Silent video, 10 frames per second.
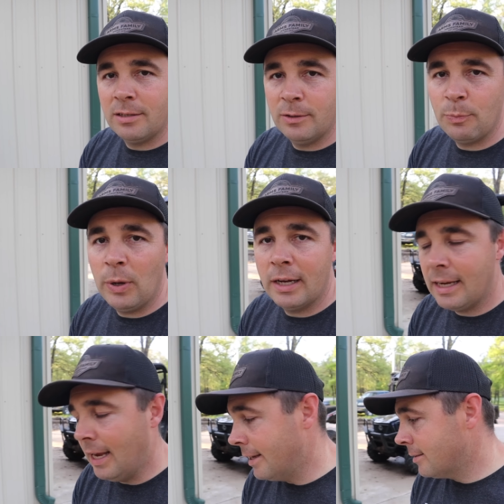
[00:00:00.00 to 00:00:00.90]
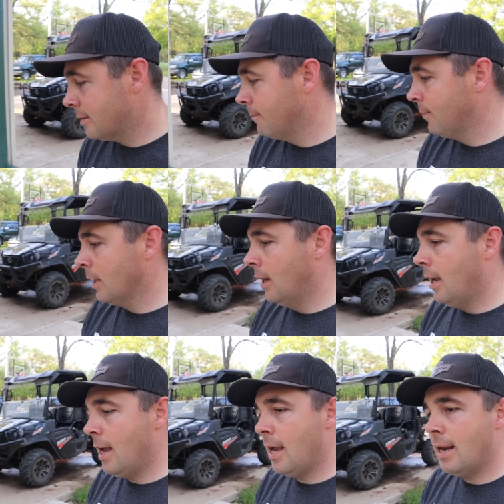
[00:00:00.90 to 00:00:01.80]
into his podcast.
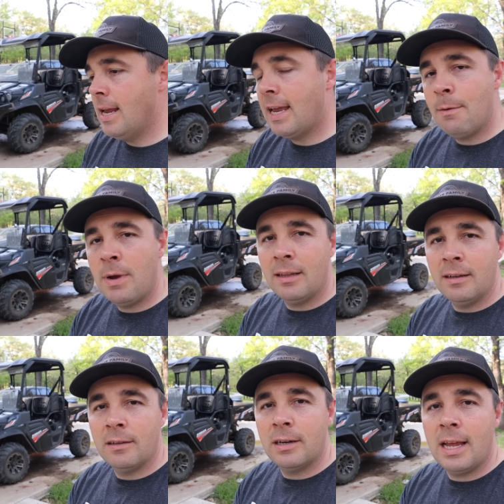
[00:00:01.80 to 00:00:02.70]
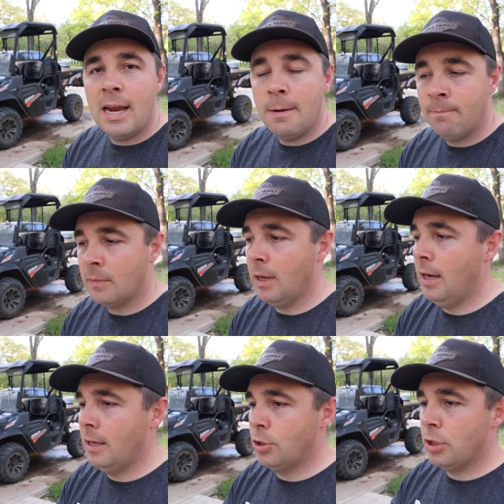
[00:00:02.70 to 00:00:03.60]
And he came out the other day
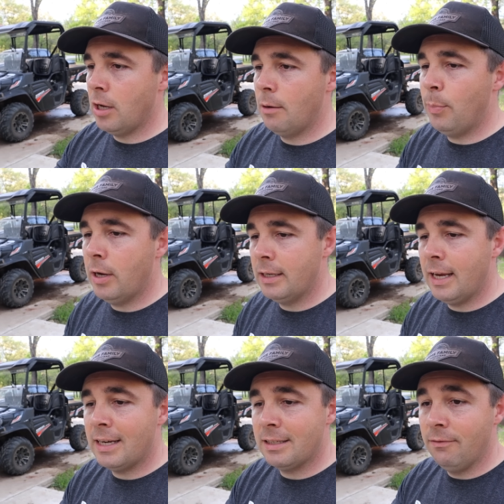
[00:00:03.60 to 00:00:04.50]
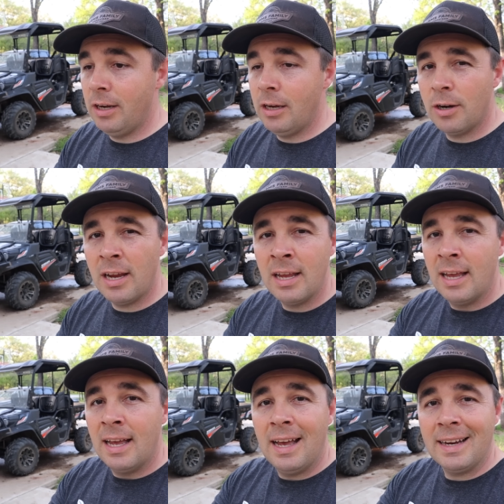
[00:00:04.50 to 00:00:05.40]
and shot a podcast and videoed it.
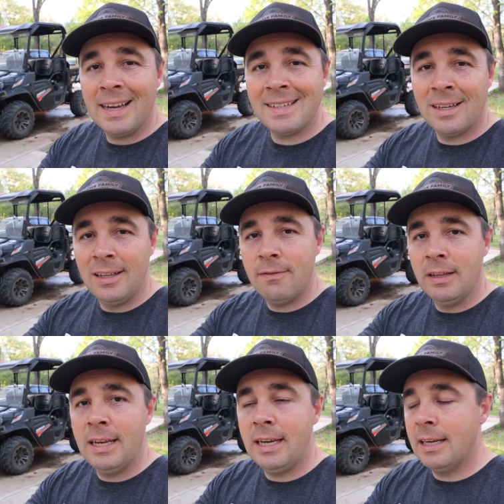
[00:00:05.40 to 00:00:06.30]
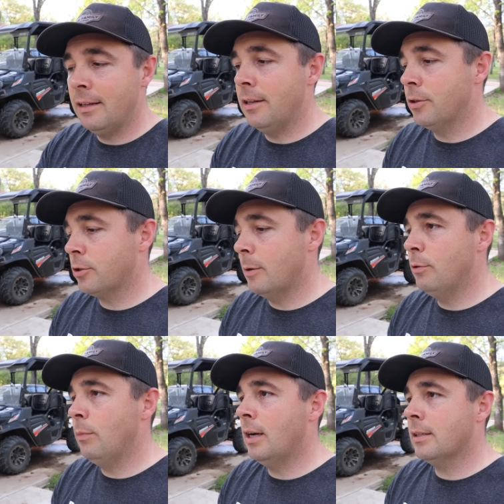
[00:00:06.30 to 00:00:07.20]
Guys, I'll leave a link in the
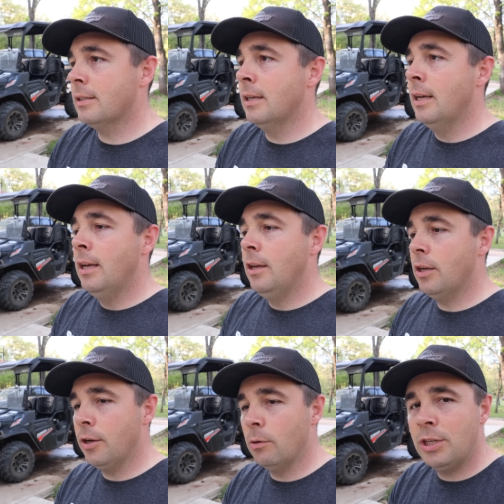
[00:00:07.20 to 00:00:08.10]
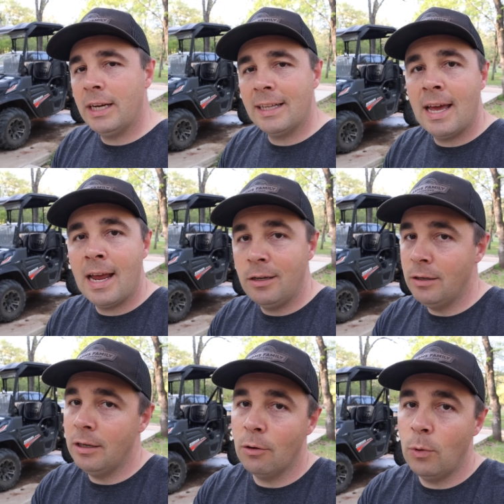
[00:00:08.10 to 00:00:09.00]
description box can go check that out. You
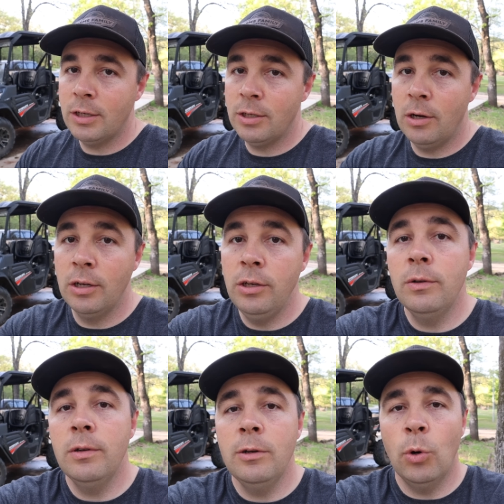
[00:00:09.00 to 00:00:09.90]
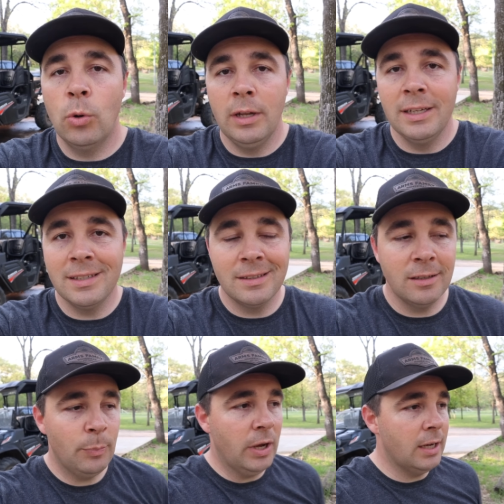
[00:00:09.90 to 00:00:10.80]
can either watch it on YouTube or listen
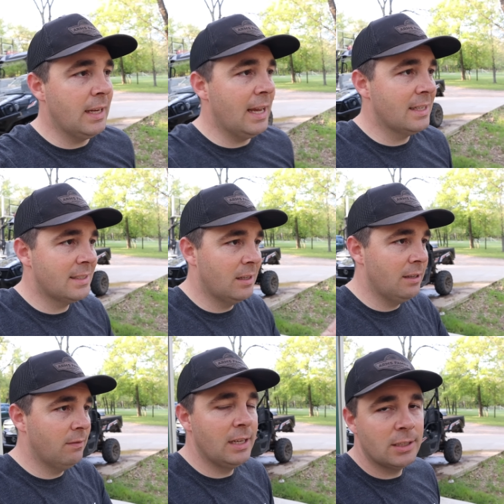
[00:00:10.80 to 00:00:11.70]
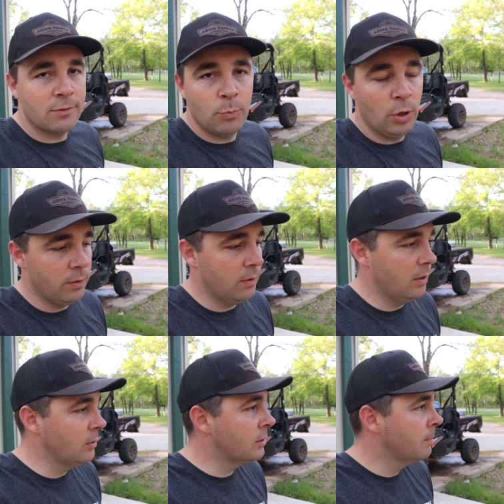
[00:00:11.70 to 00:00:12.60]
to the podcast. I'll leave links for both of
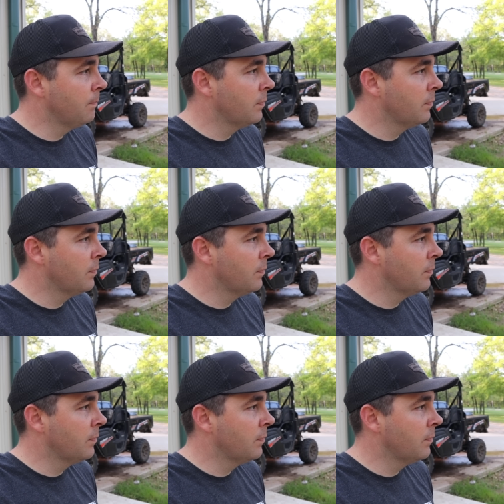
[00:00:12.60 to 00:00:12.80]
those.